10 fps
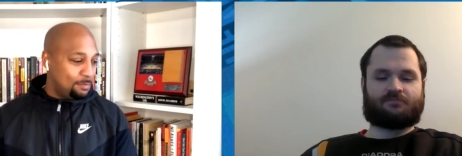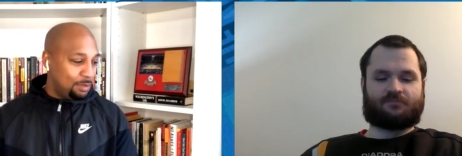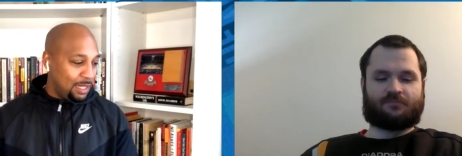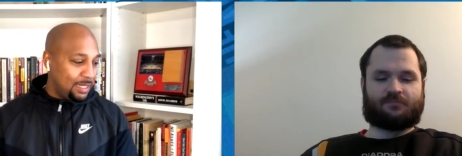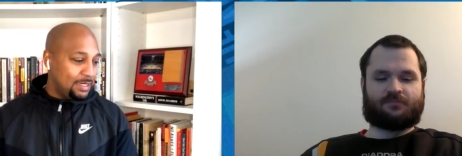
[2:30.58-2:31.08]

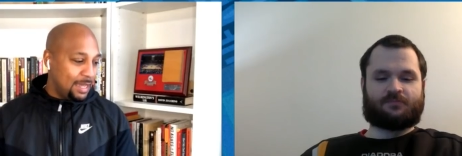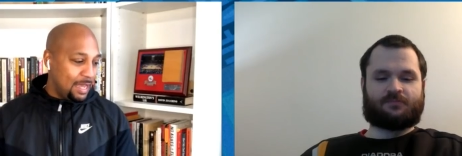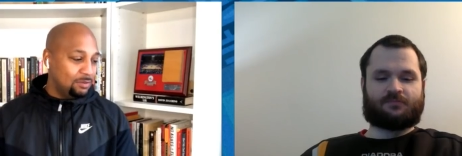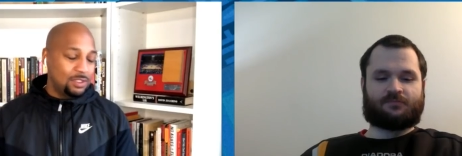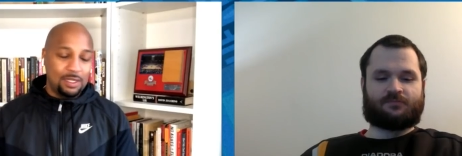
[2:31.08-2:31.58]
Speaker 1: play
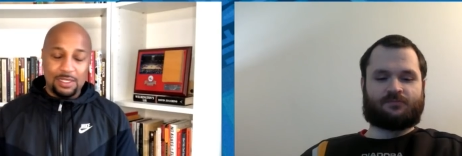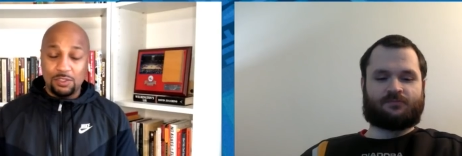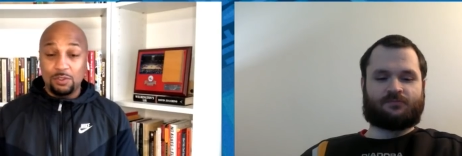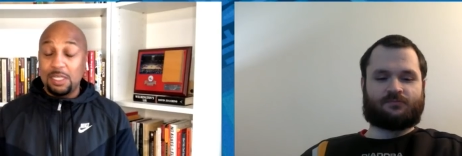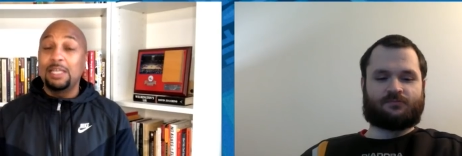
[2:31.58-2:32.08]
down to
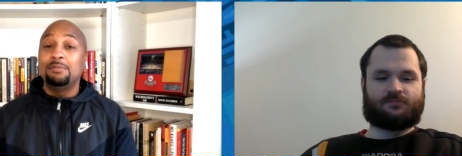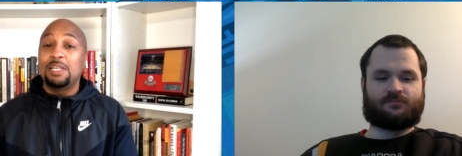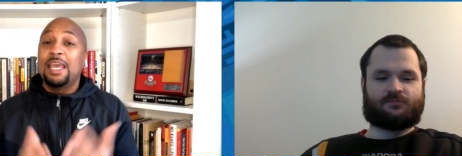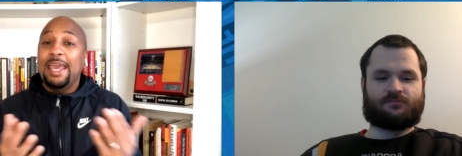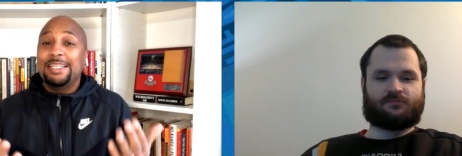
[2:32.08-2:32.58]
lesser teams,
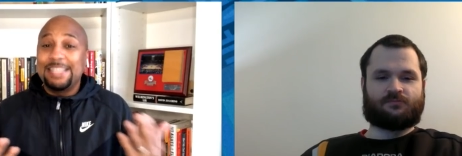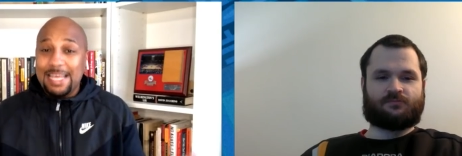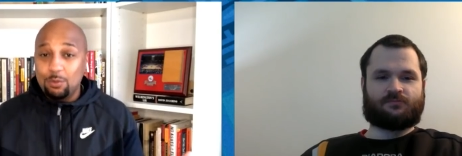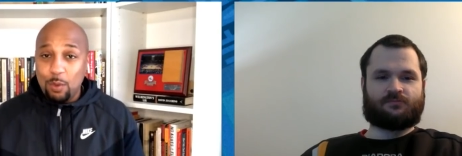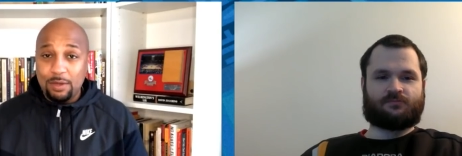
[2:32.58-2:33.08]
a
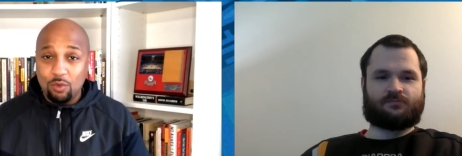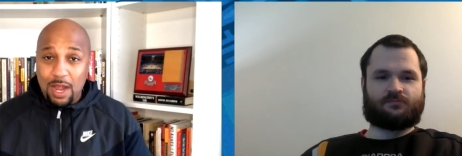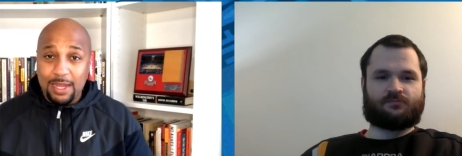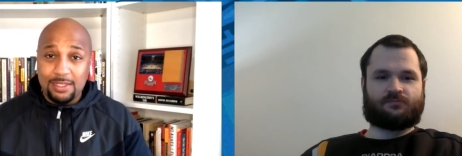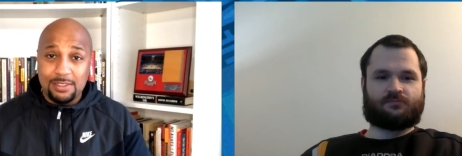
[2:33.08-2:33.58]
10 win
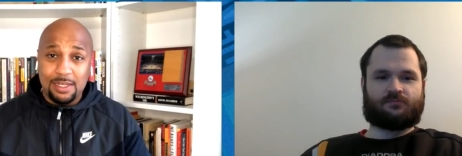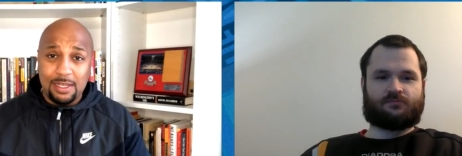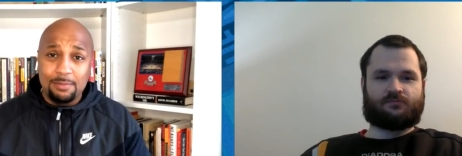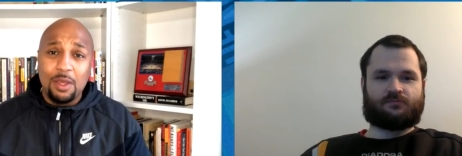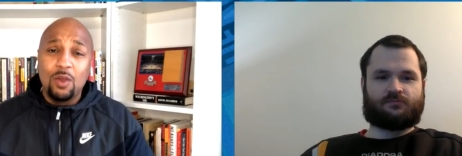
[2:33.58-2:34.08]
Rockets
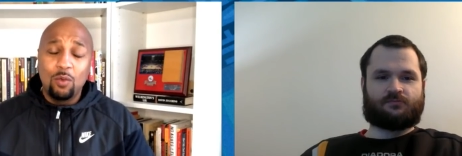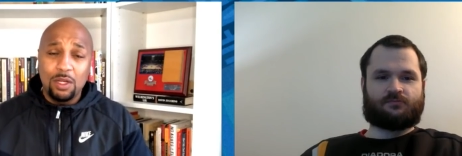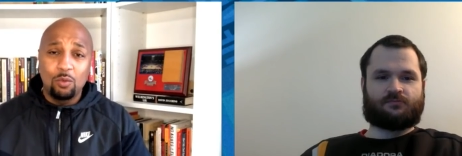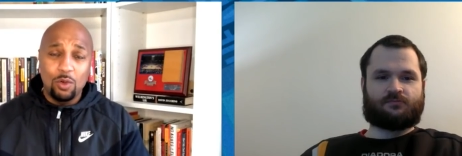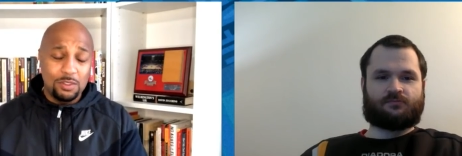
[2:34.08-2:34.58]
team, one of
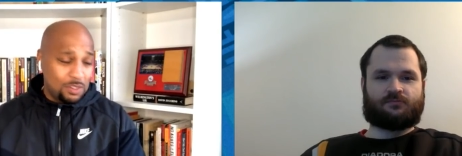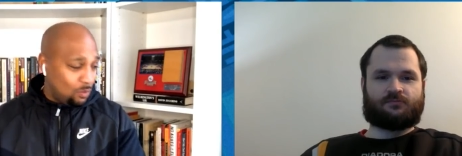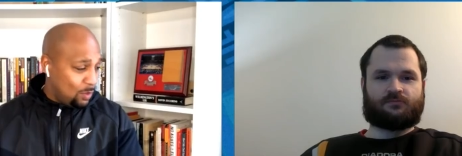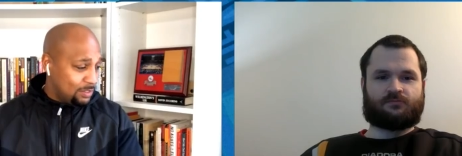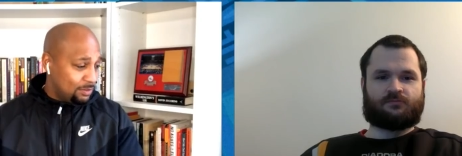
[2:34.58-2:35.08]
the worst in the
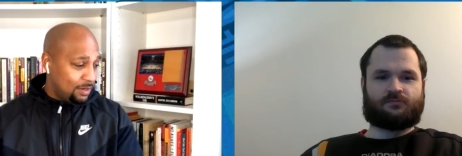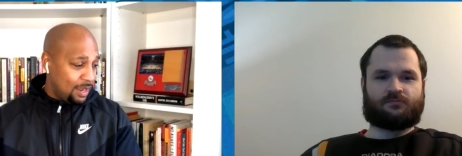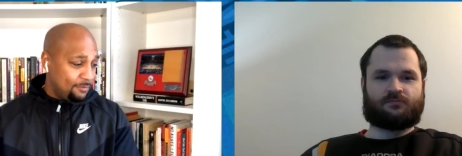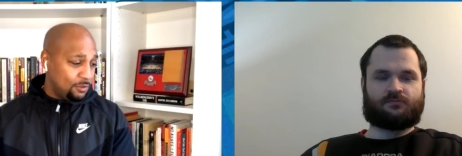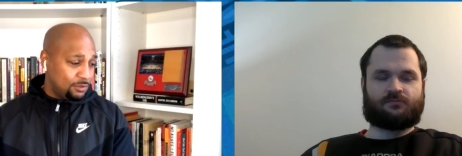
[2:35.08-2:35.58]
Western
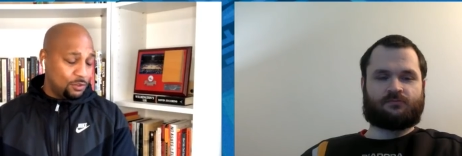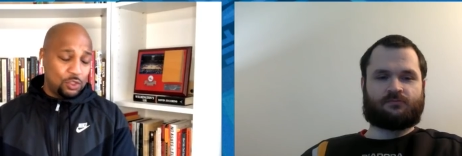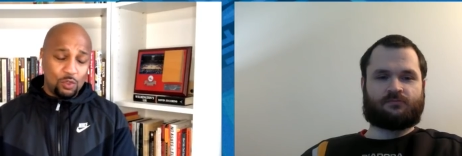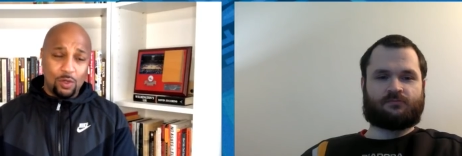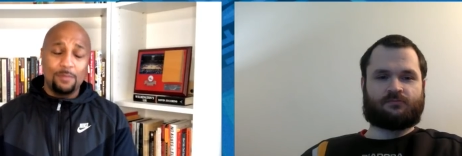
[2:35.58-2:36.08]
Conference for
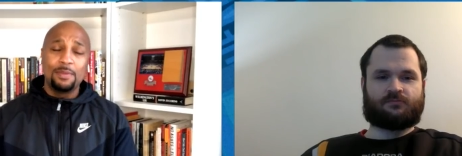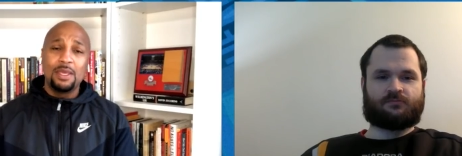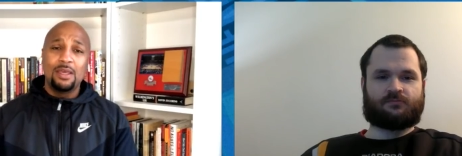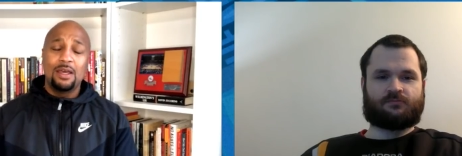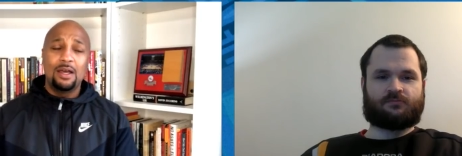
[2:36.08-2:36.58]
sure.
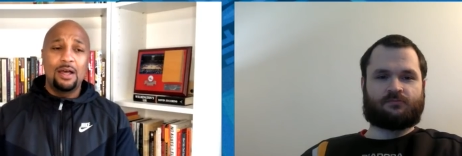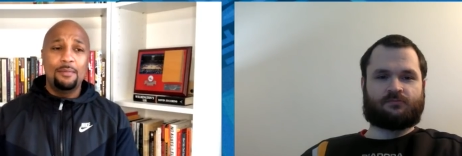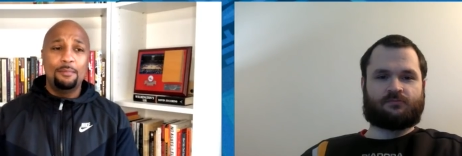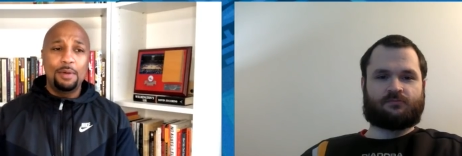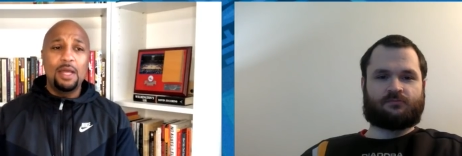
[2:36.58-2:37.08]

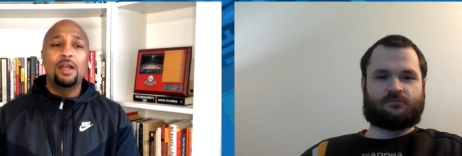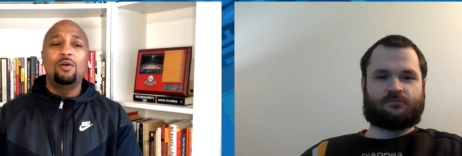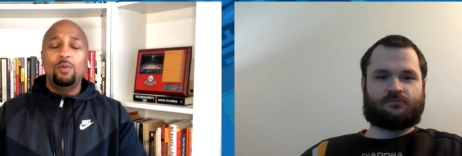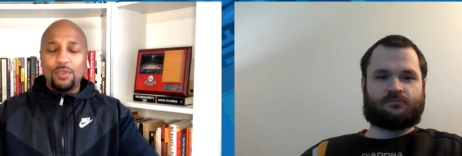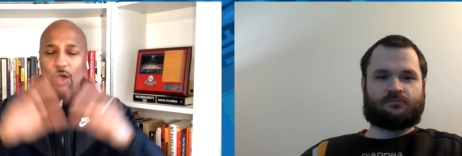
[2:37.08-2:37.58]
Um, but
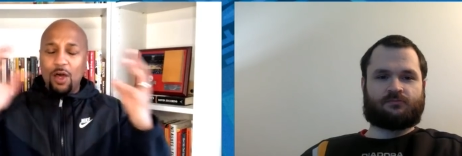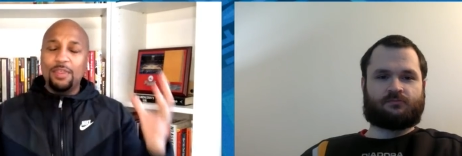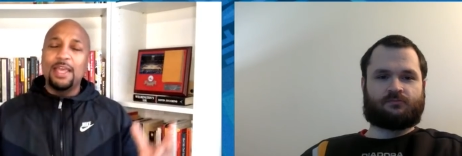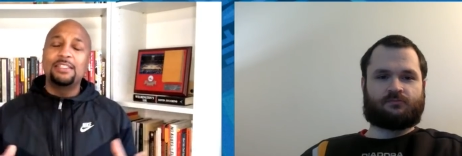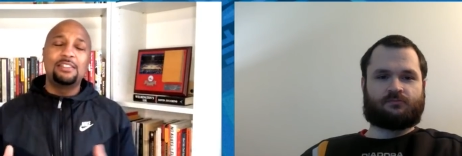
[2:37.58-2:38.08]
with all
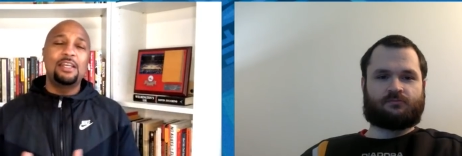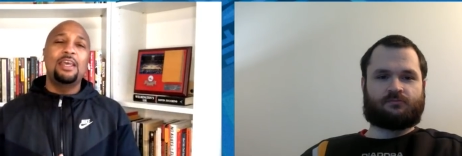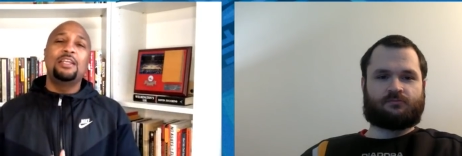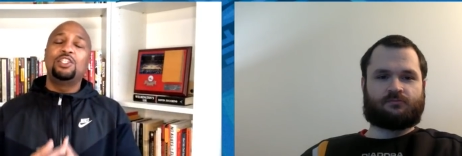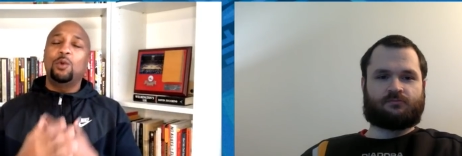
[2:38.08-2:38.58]
that
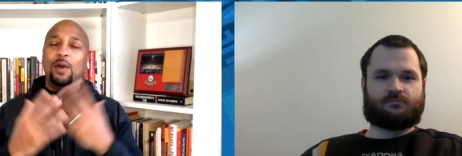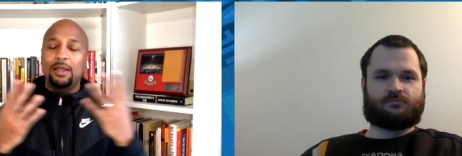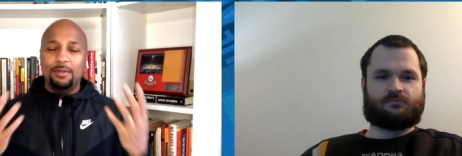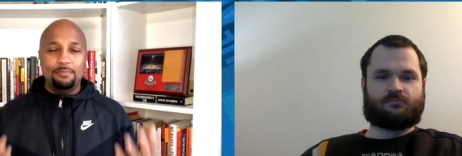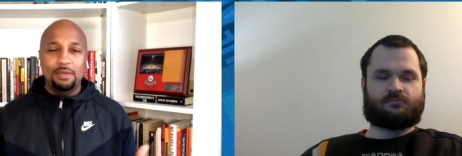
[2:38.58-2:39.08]
said, Joel
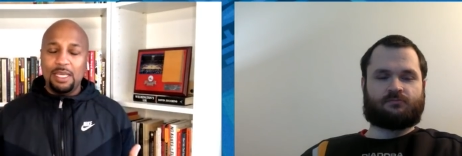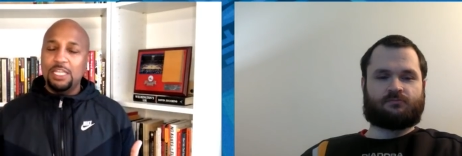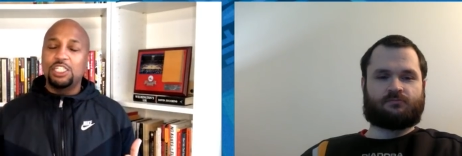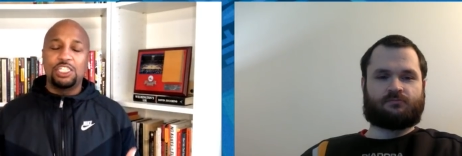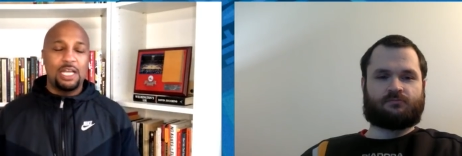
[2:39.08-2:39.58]

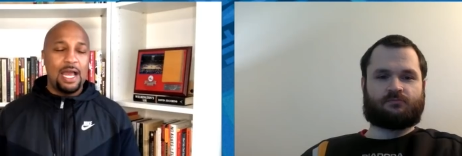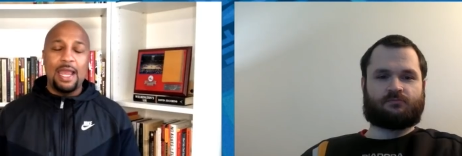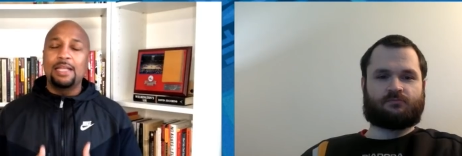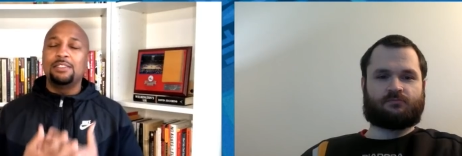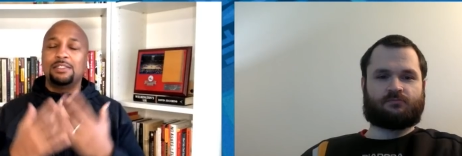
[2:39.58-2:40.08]
Embiid
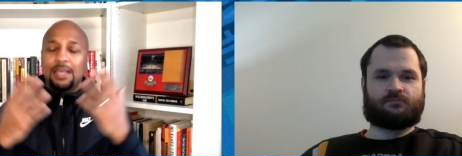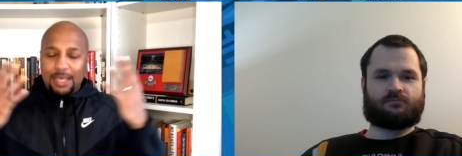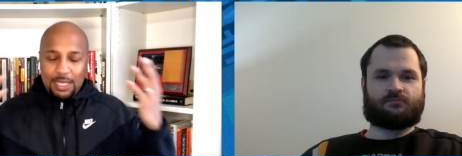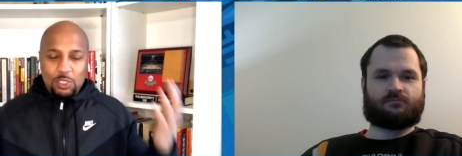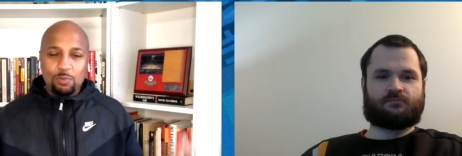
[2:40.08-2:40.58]
shines
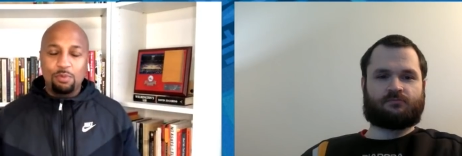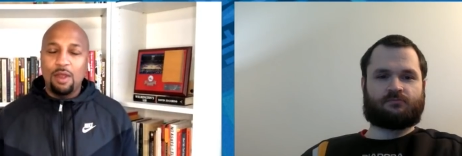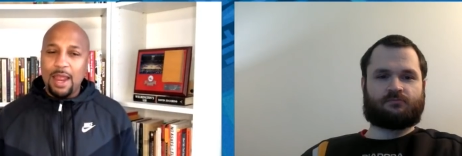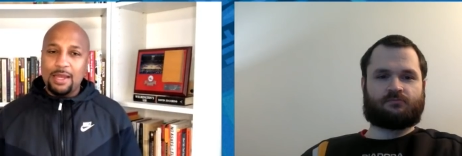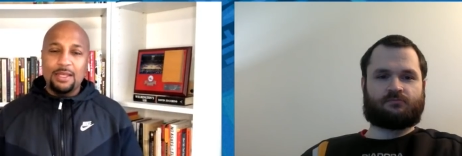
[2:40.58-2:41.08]
his
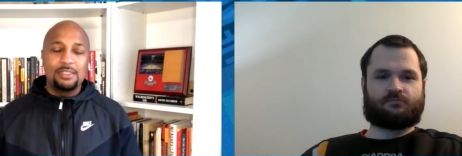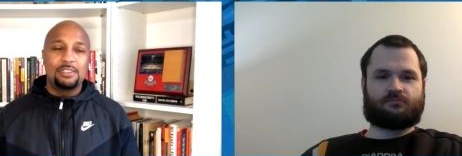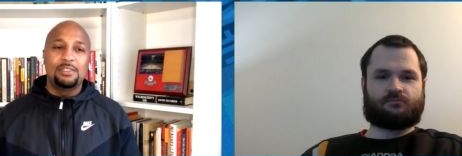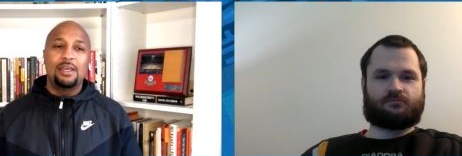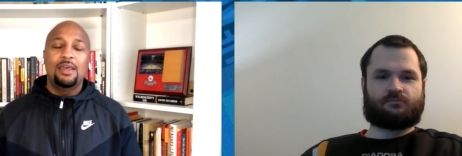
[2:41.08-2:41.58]
brightest